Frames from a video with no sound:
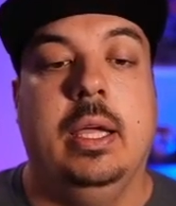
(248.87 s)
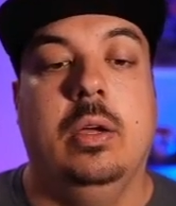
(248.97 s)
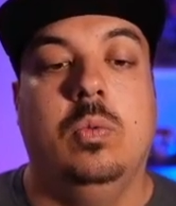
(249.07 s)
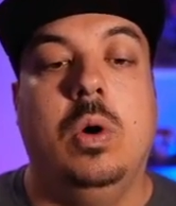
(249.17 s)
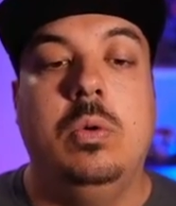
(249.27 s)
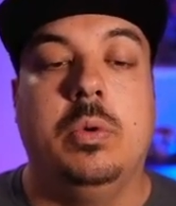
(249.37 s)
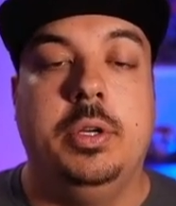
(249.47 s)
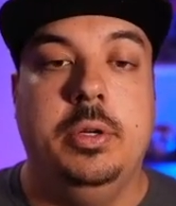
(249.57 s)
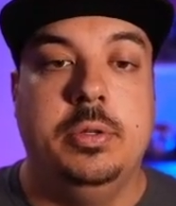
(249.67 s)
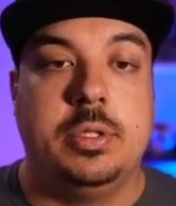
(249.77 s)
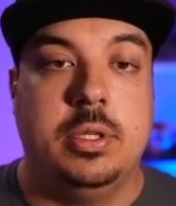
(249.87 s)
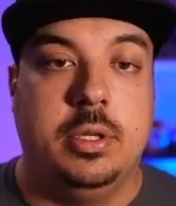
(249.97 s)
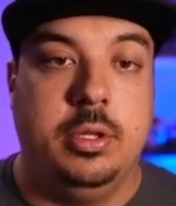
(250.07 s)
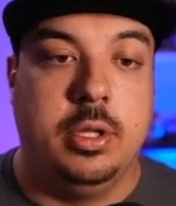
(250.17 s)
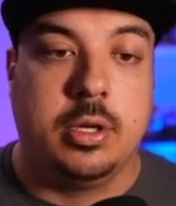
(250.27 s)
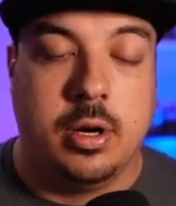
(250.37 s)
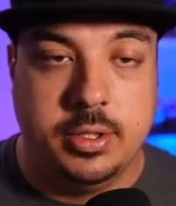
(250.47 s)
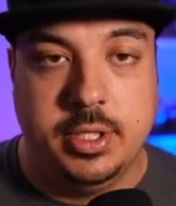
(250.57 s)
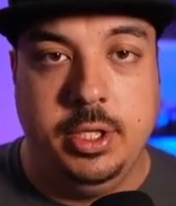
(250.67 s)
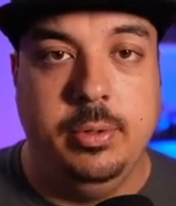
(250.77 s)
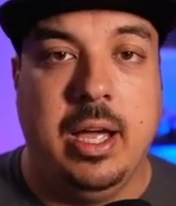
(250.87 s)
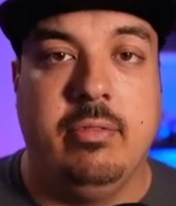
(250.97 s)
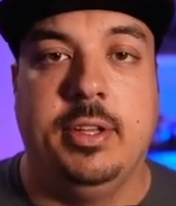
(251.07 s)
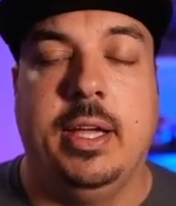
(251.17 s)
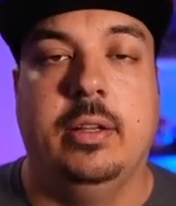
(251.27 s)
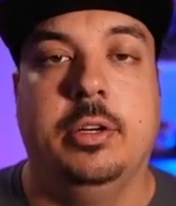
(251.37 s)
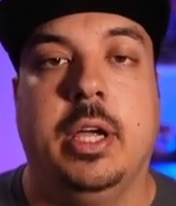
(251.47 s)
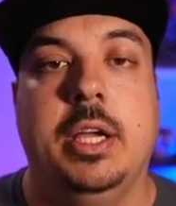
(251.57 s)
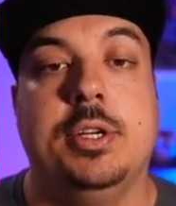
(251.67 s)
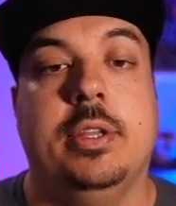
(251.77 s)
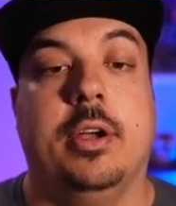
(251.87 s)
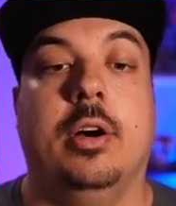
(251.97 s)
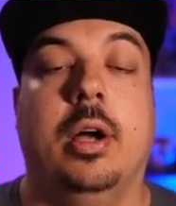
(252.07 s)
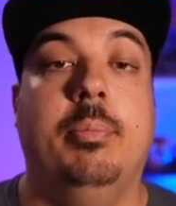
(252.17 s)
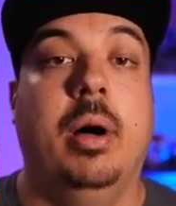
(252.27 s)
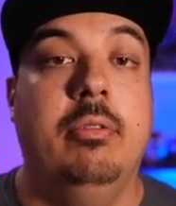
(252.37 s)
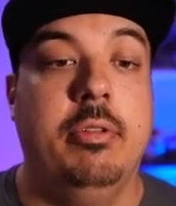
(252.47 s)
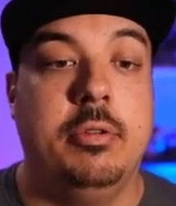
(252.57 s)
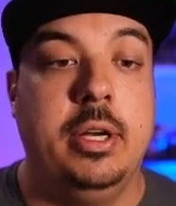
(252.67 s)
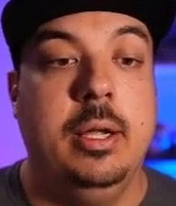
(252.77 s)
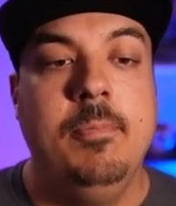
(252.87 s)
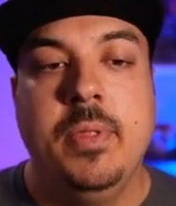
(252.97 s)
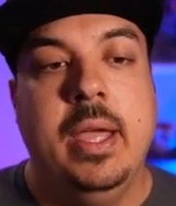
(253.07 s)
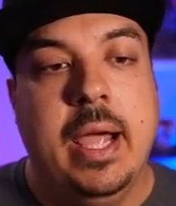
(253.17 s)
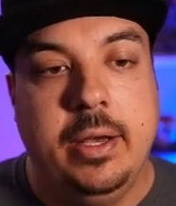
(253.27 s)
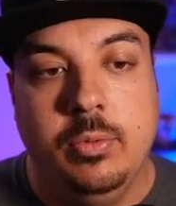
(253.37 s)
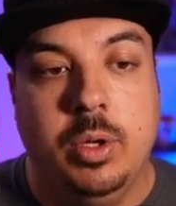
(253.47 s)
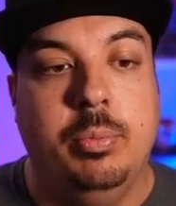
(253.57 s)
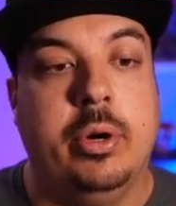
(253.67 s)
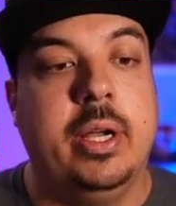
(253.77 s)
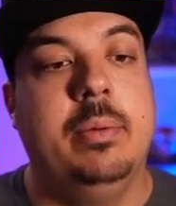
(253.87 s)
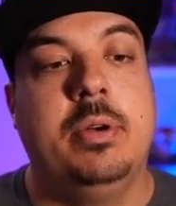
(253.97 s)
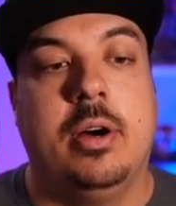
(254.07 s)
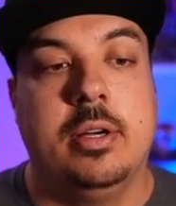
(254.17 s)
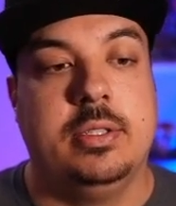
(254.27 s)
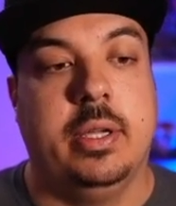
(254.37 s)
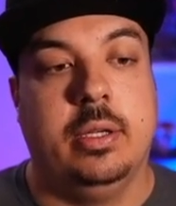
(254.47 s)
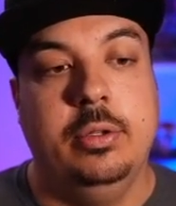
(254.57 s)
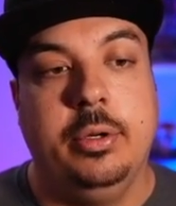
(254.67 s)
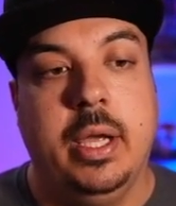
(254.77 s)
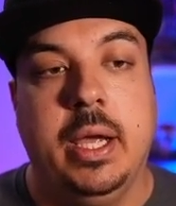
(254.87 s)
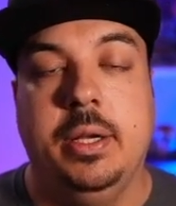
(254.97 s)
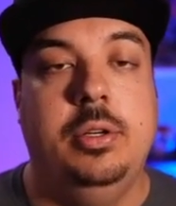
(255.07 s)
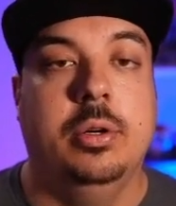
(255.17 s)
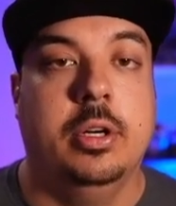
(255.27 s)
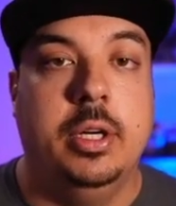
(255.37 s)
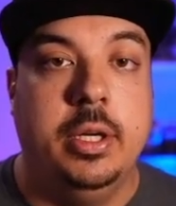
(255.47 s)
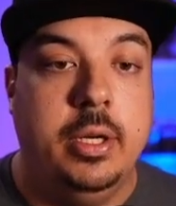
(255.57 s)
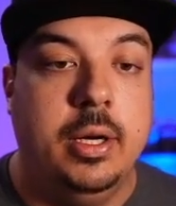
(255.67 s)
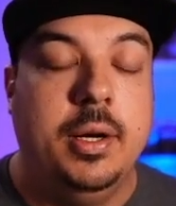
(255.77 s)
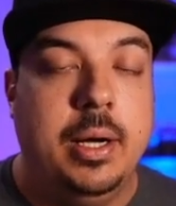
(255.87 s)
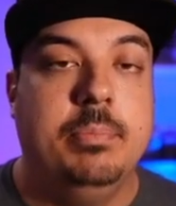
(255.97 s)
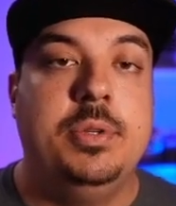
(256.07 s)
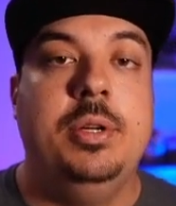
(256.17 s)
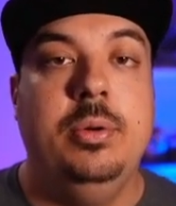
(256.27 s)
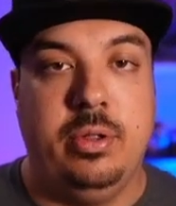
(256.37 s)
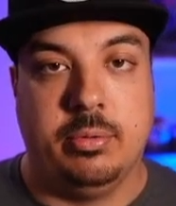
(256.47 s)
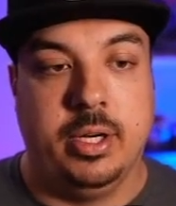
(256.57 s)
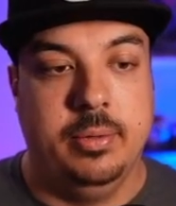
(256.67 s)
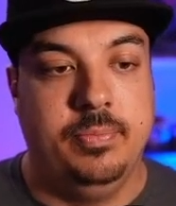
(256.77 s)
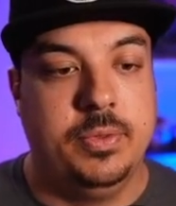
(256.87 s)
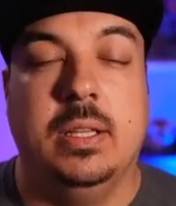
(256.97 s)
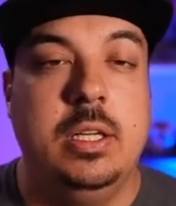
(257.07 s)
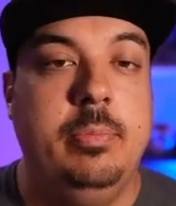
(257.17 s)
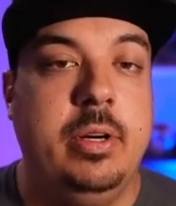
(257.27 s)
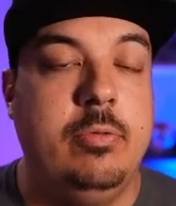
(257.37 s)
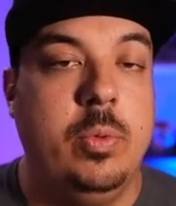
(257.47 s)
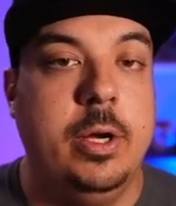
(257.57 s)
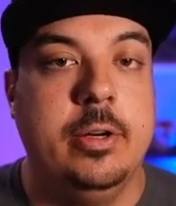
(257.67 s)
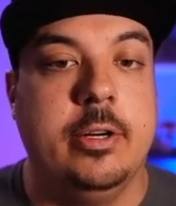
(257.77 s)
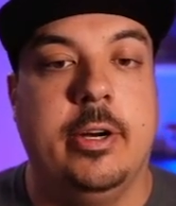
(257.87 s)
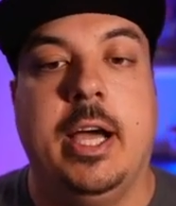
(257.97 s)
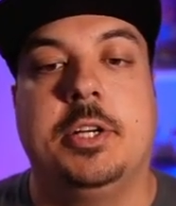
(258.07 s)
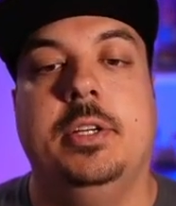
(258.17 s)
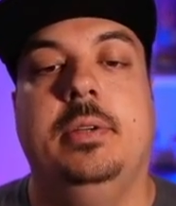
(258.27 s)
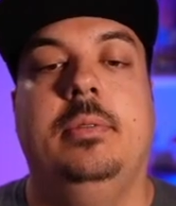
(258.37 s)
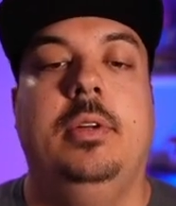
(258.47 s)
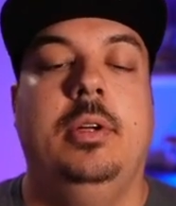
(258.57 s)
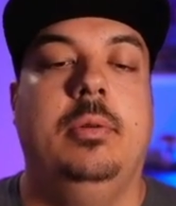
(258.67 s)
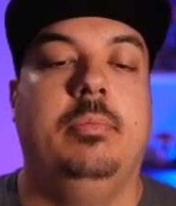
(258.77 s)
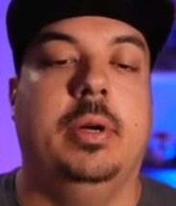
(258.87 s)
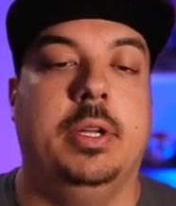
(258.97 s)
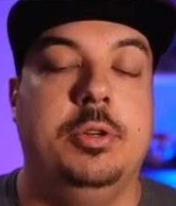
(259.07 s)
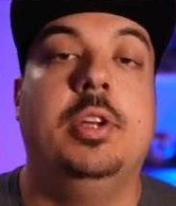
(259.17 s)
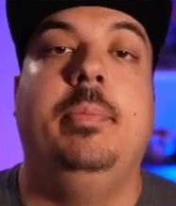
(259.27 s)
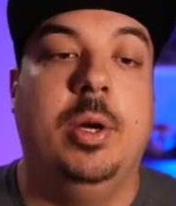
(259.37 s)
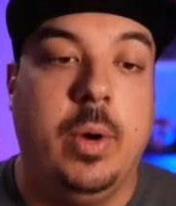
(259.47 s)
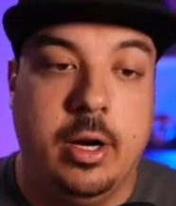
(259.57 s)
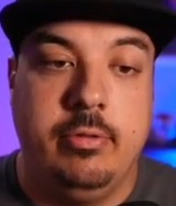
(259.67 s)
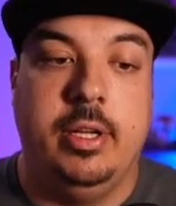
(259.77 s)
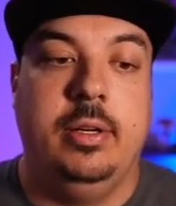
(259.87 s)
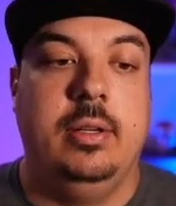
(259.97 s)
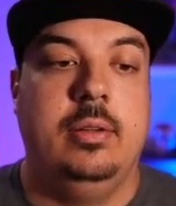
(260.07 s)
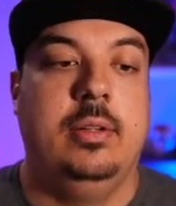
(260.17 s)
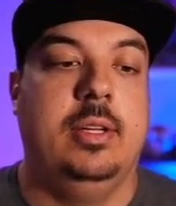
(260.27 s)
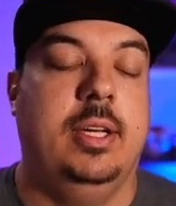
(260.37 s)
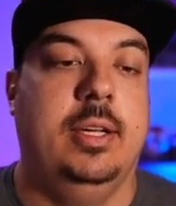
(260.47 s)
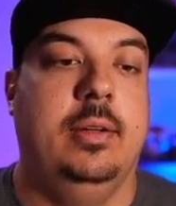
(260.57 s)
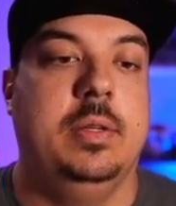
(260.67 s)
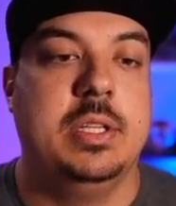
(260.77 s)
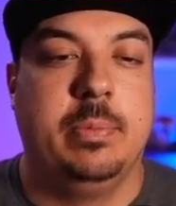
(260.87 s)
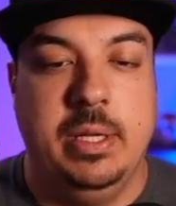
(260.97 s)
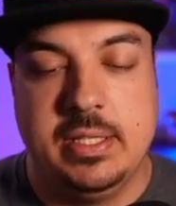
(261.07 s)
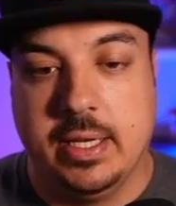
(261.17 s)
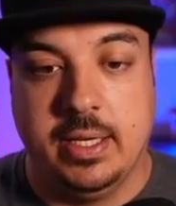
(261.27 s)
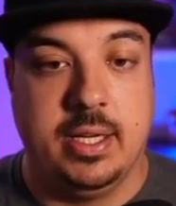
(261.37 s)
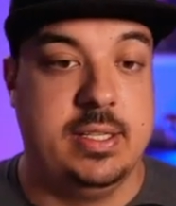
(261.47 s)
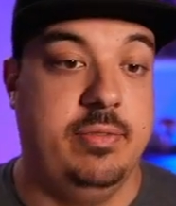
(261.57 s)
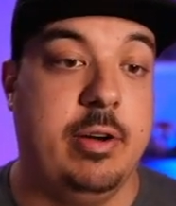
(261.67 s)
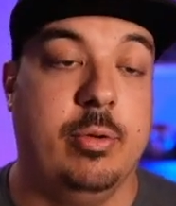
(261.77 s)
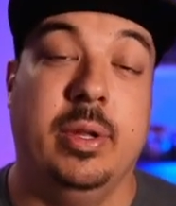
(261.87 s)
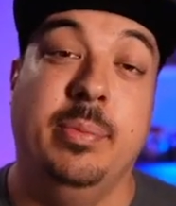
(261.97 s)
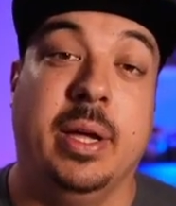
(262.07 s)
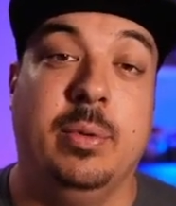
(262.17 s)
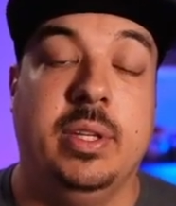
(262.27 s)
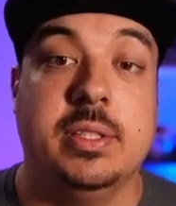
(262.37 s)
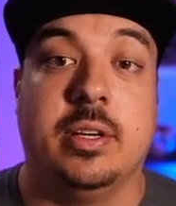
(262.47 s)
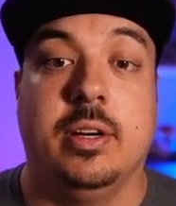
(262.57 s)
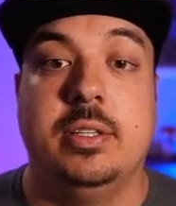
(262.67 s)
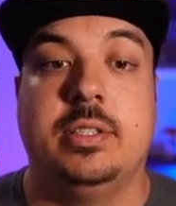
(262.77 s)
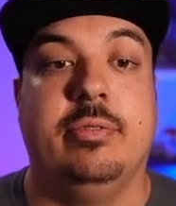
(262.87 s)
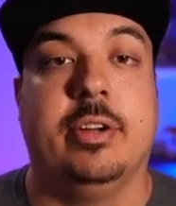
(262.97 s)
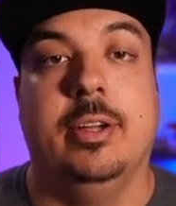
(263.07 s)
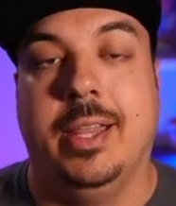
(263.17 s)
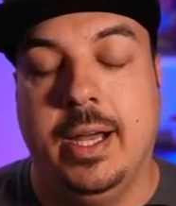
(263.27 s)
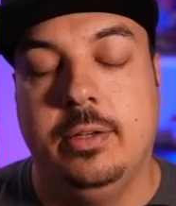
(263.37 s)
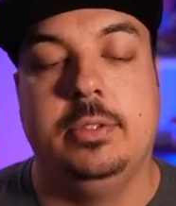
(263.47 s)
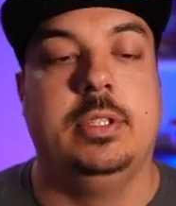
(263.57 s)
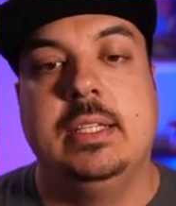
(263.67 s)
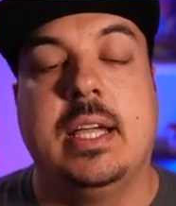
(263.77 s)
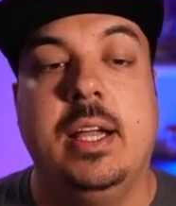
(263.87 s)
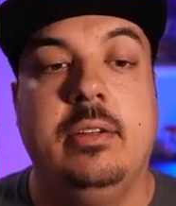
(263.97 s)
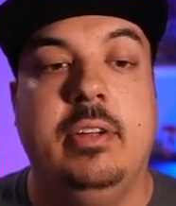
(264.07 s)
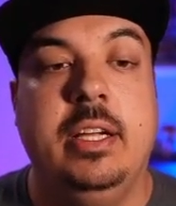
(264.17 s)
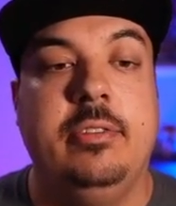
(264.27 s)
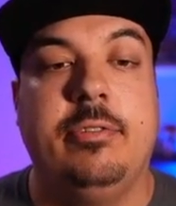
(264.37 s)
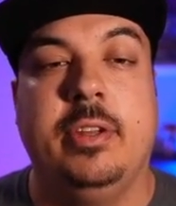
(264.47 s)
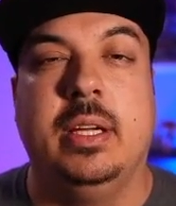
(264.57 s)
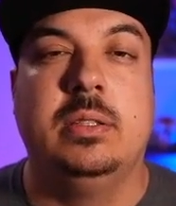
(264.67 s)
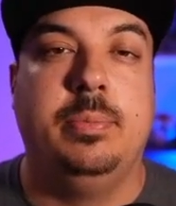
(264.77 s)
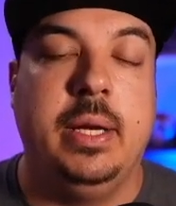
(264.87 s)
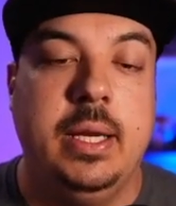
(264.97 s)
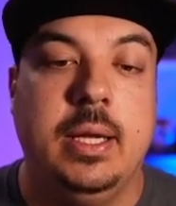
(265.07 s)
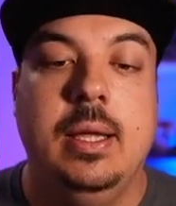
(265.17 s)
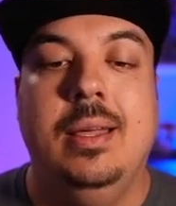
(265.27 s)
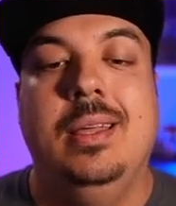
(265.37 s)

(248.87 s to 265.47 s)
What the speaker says: It won't reduce the cards that you have on that location that are above 3, and it will bring up cards like Luke Cage or Hood up to 3. It's a little bit of a weird interaction, but you should be aware of it. It took me a second because I've never really played with these cards to figure that out. And that's kind of it for the explaining.